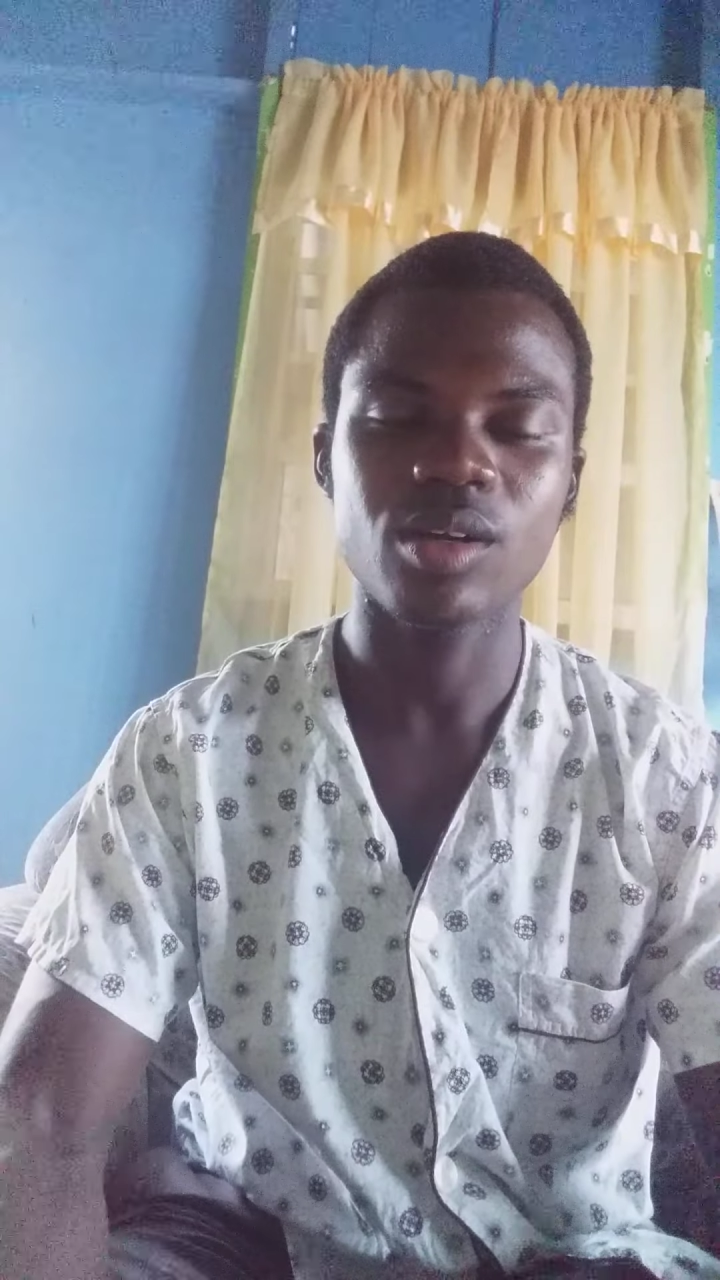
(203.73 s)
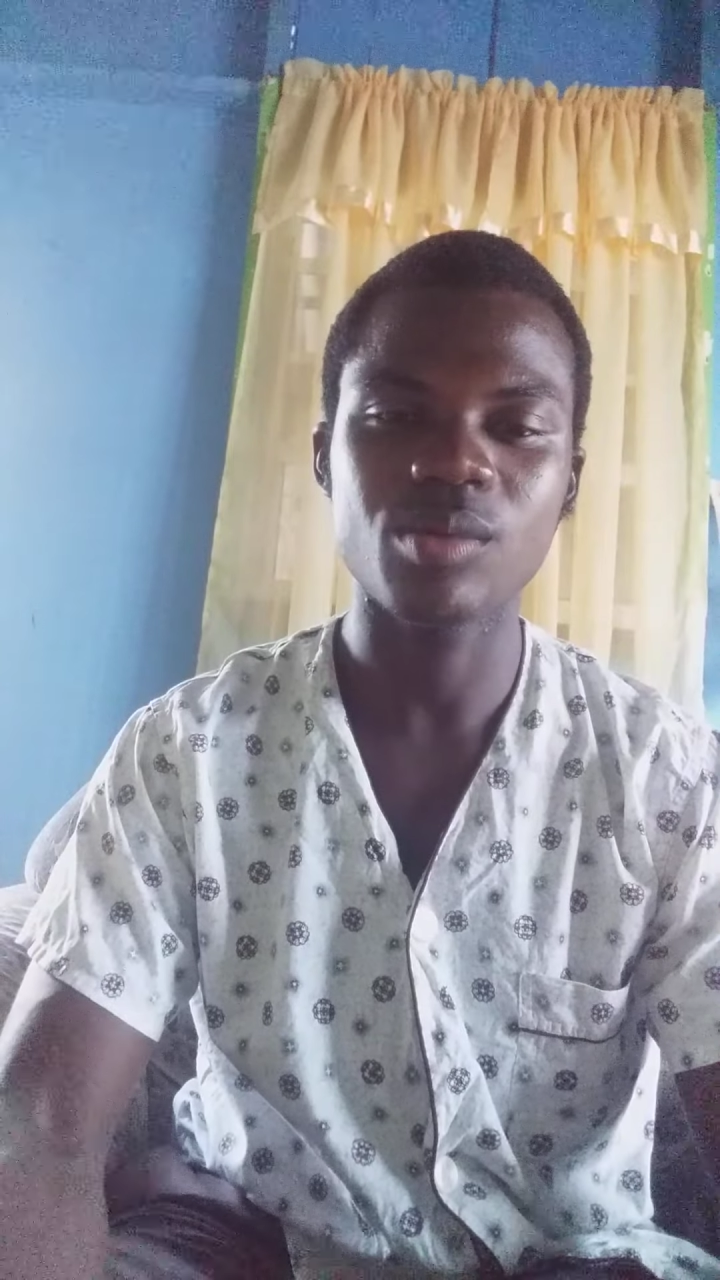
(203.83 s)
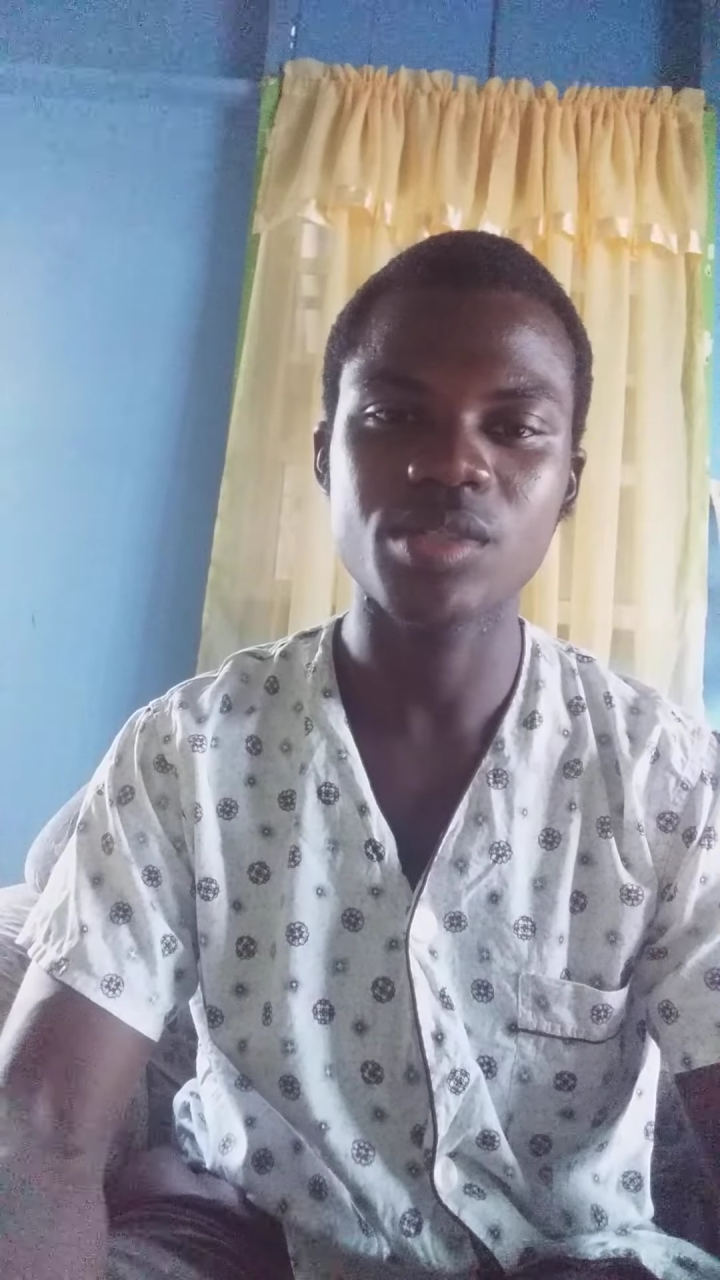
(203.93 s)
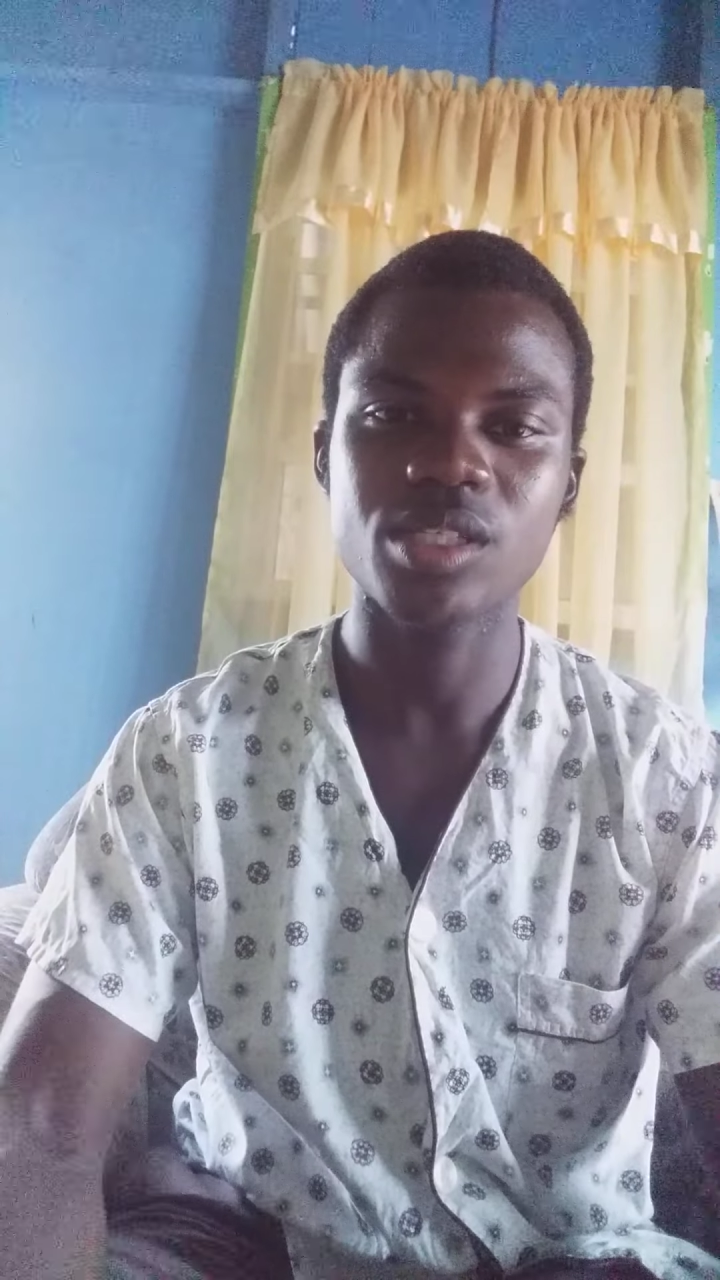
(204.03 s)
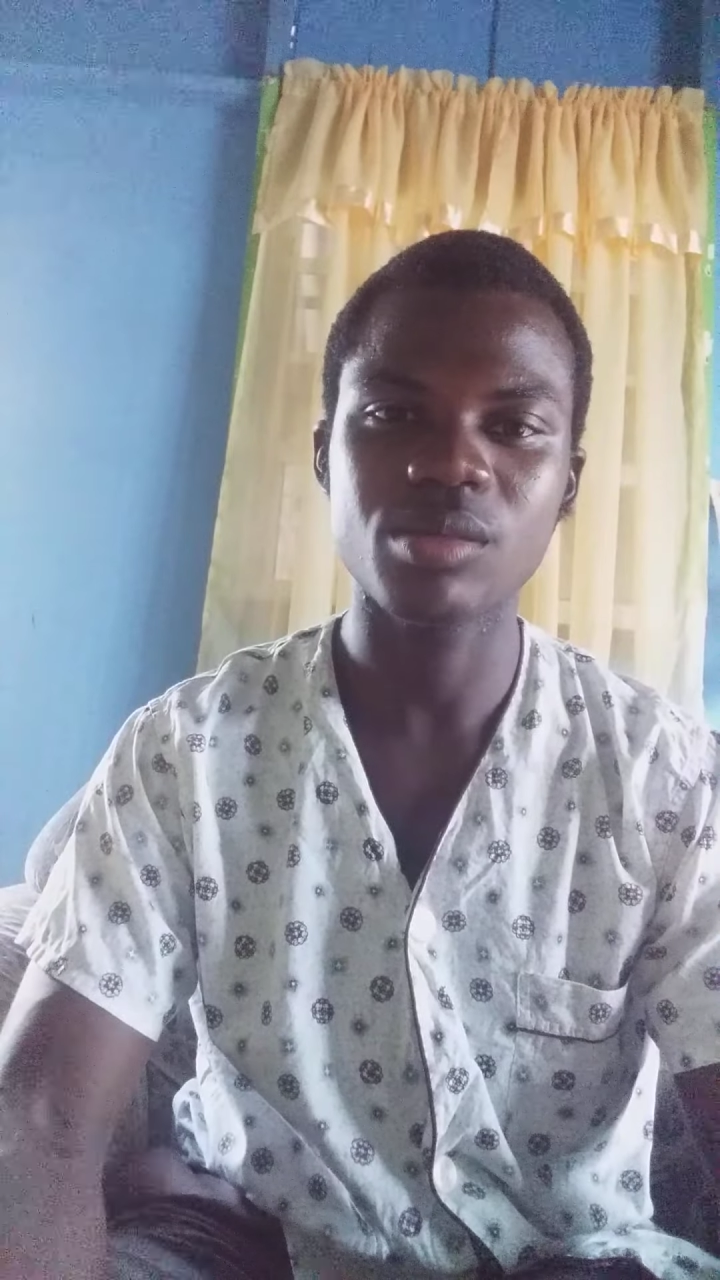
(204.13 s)

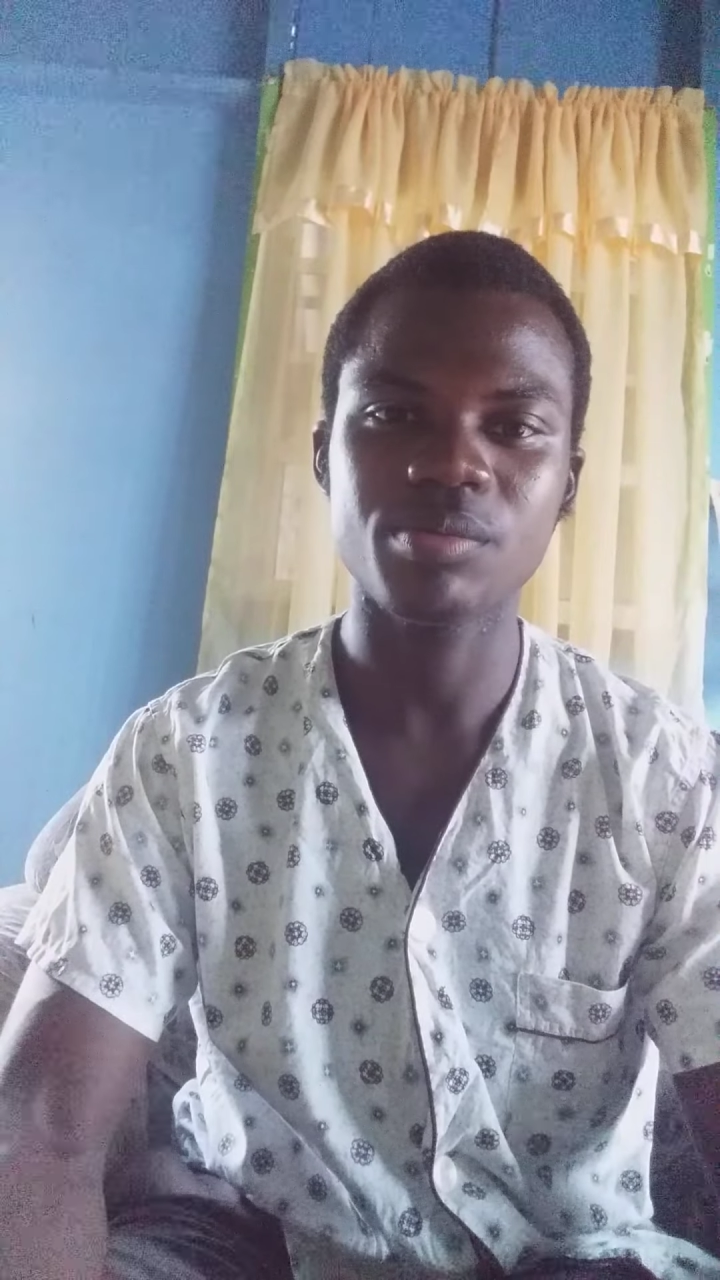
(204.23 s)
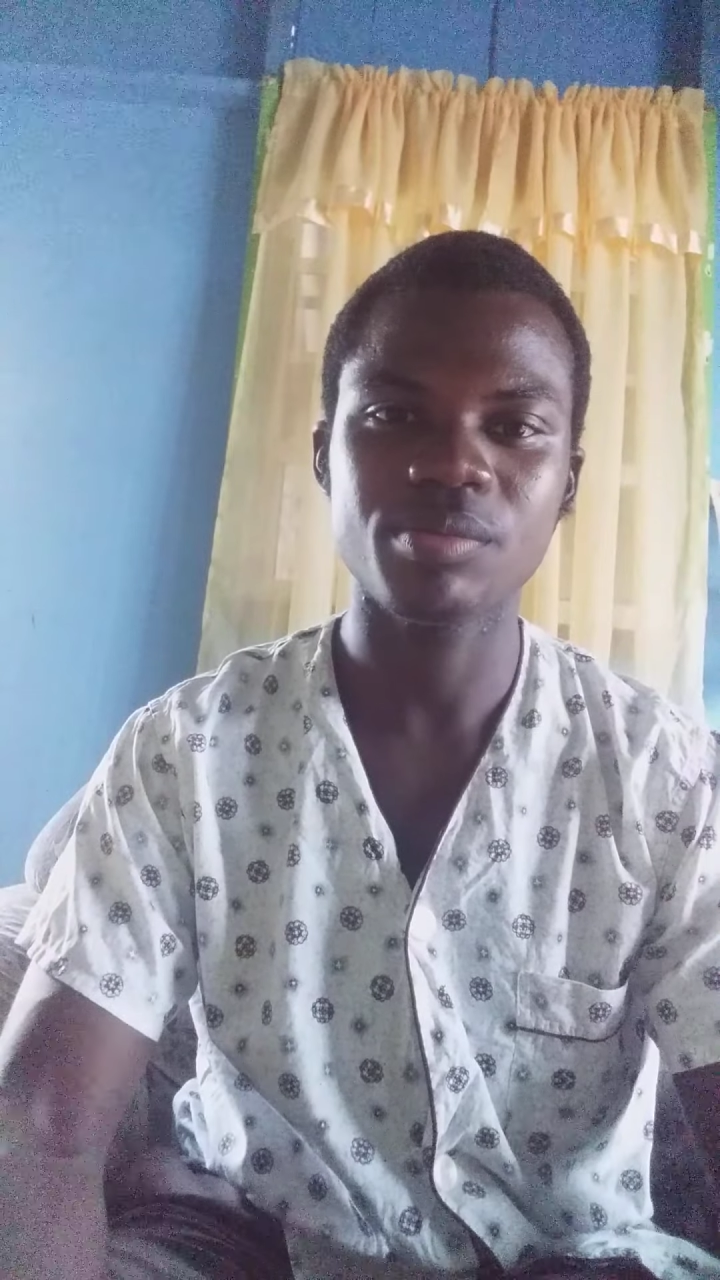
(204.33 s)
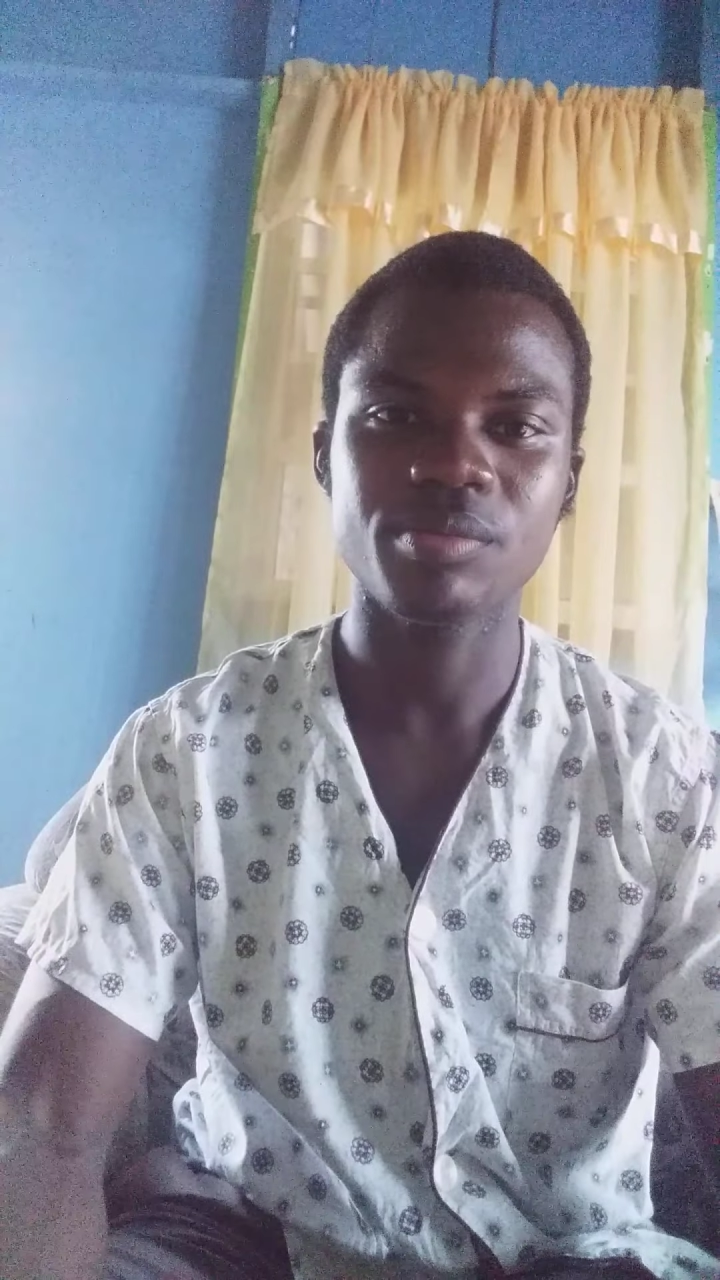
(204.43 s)
comes up